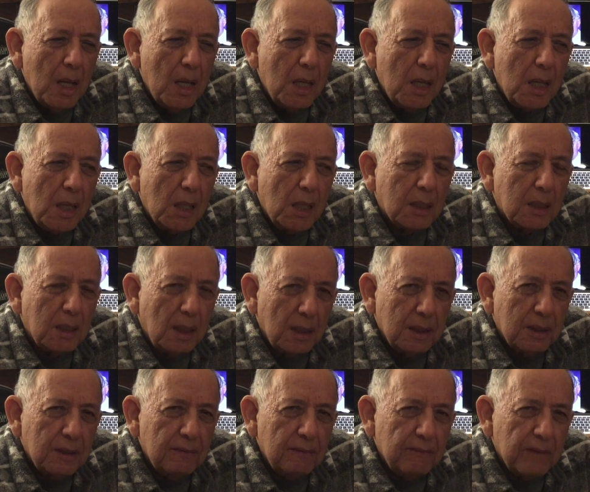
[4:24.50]
uh,
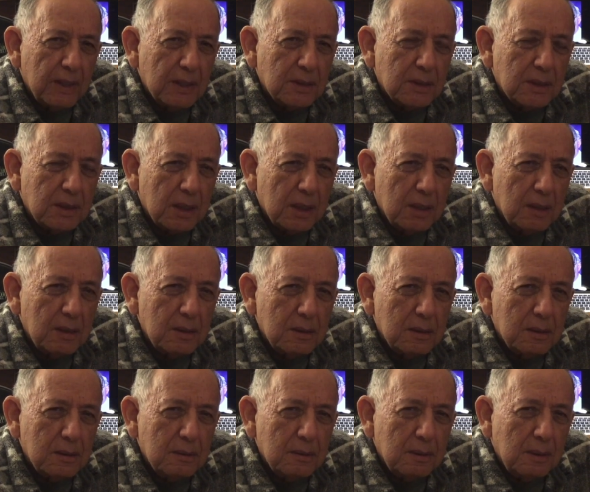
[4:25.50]
Condon
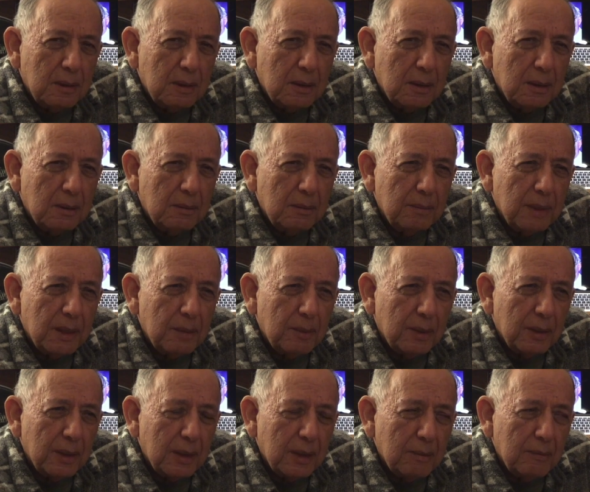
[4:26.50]
investigators, uh, a man by
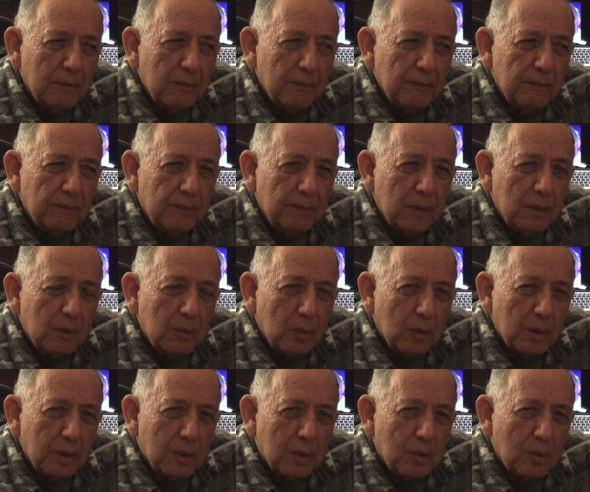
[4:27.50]
the name of uh,
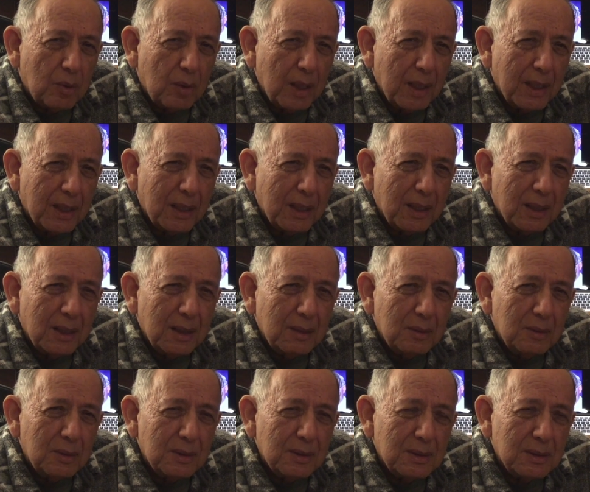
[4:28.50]
Roy Craig
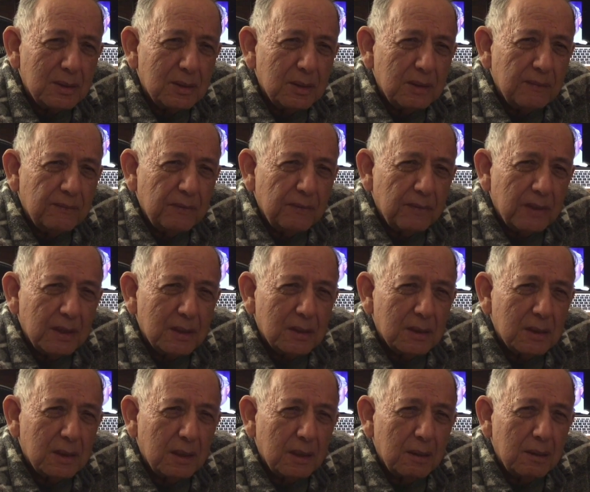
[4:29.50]
was the chief
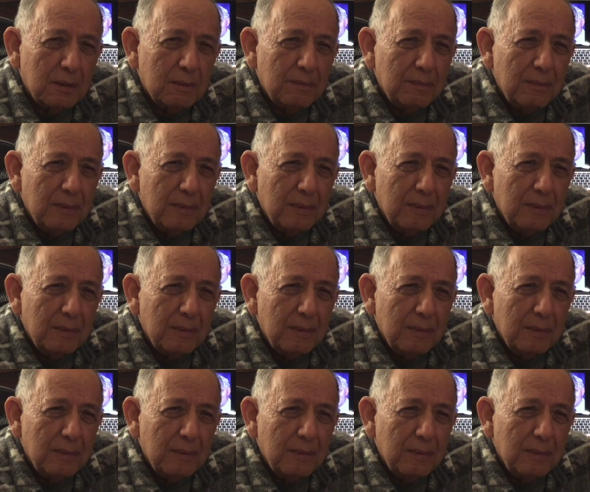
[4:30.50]
investigator.